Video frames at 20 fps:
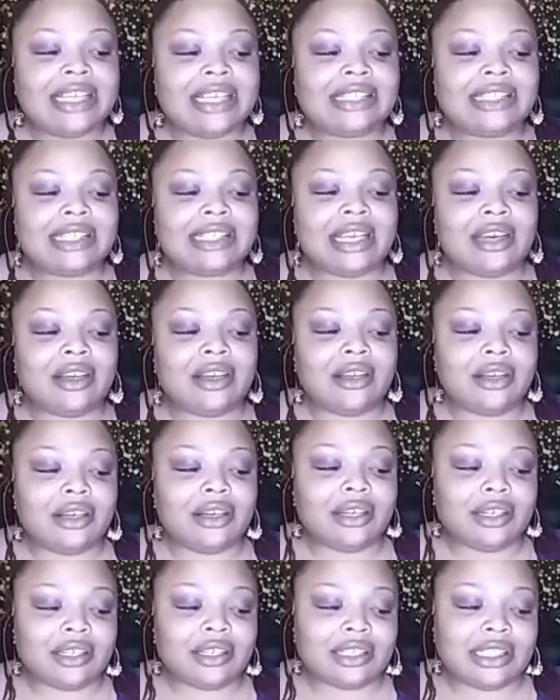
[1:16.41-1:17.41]
Tell
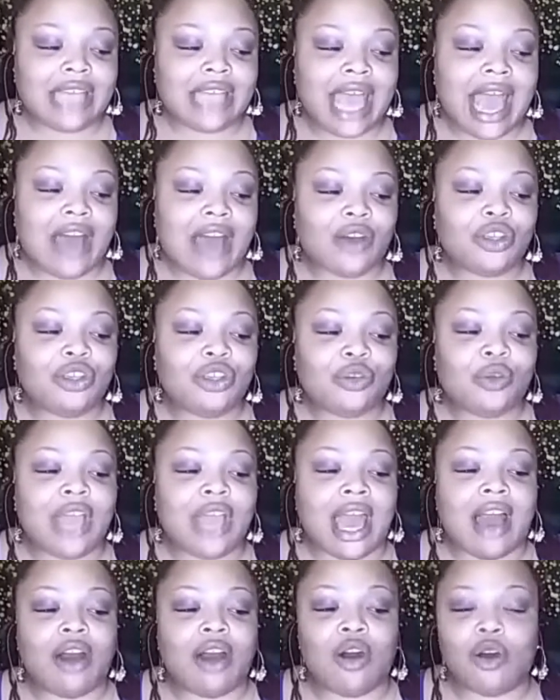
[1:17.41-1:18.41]
us how you
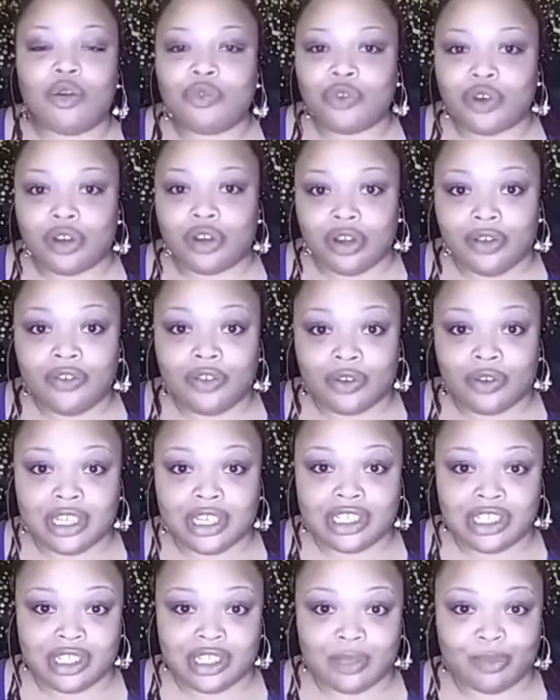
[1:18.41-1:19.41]
got over a
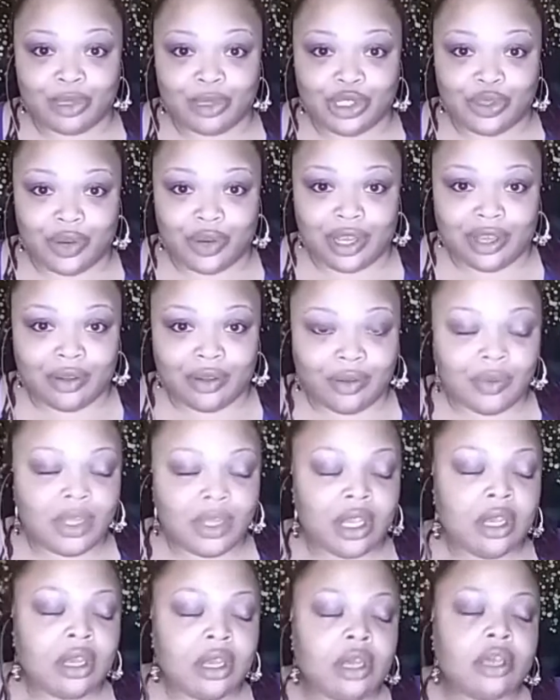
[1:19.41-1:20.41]
friendship betrayal."
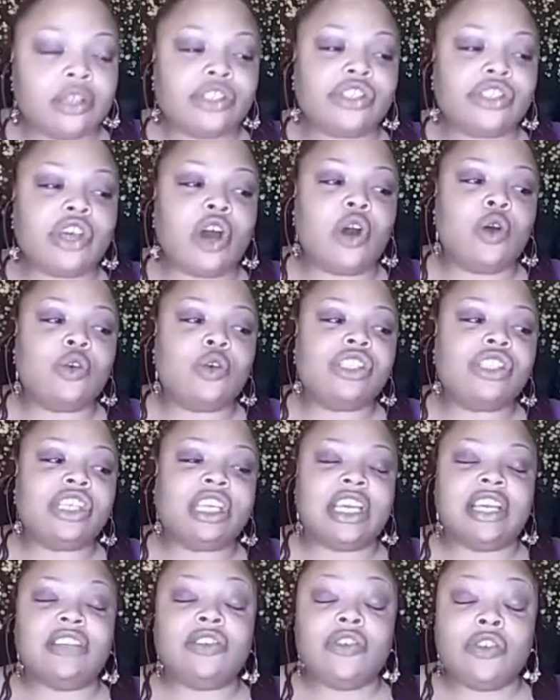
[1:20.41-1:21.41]
So, to
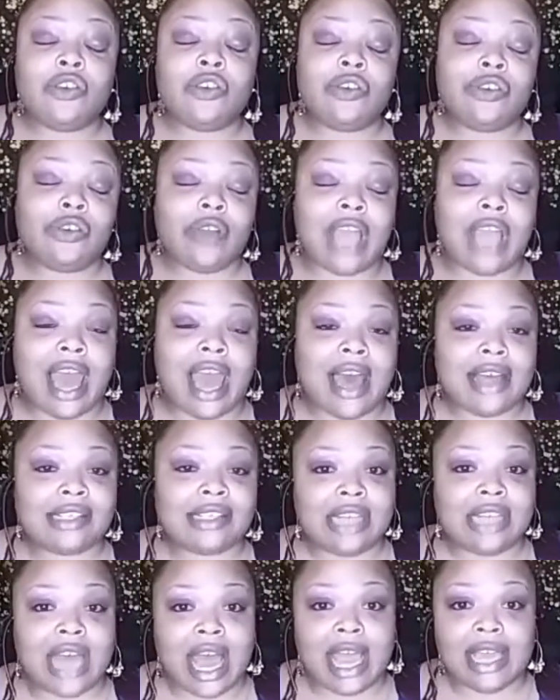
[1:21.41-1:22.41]
give you guys
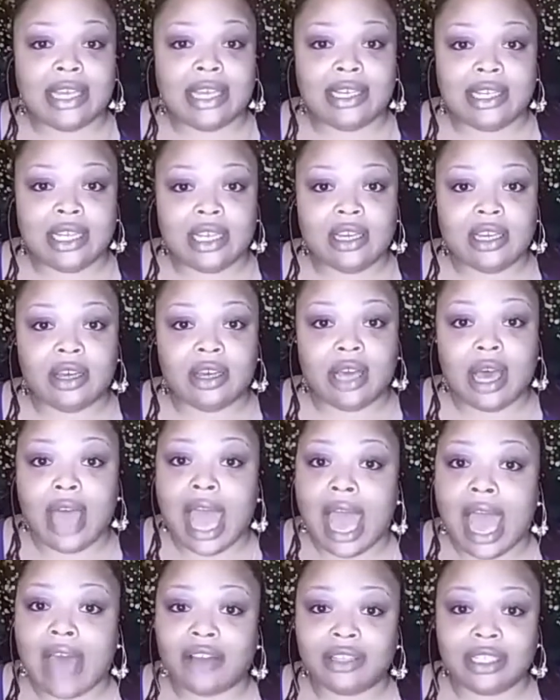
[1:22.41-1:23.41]
an idea of
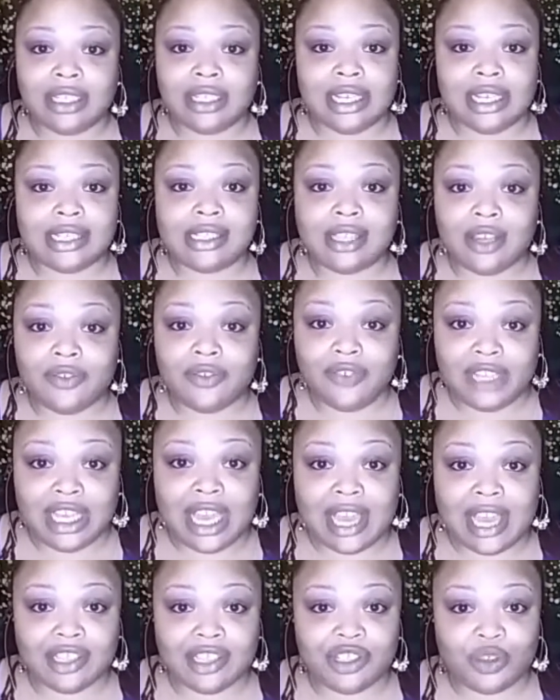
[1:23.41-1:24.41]
how the Desk of
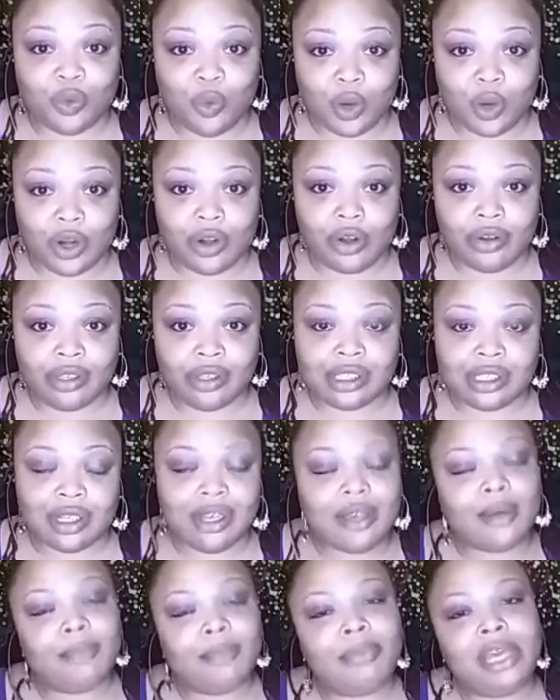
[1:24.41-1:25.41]
Dasia works,
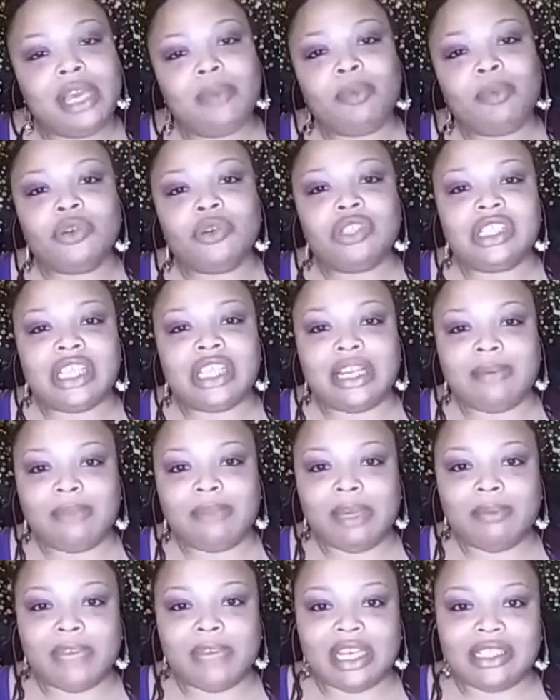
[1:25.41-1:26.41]
people send me
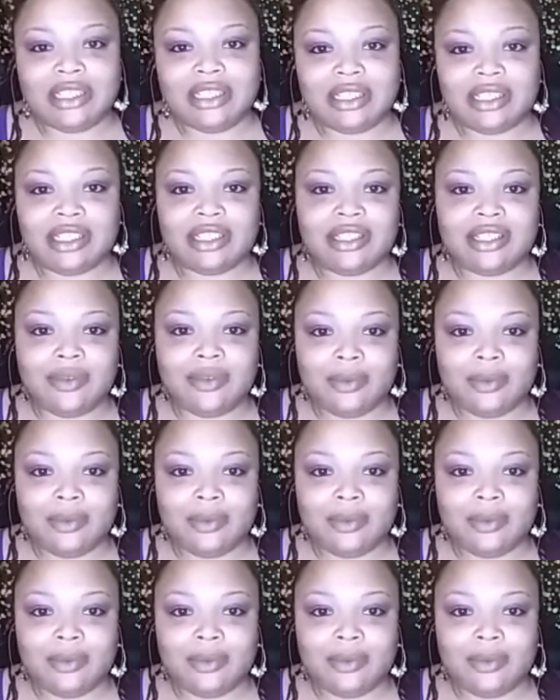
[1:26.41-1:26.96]
messages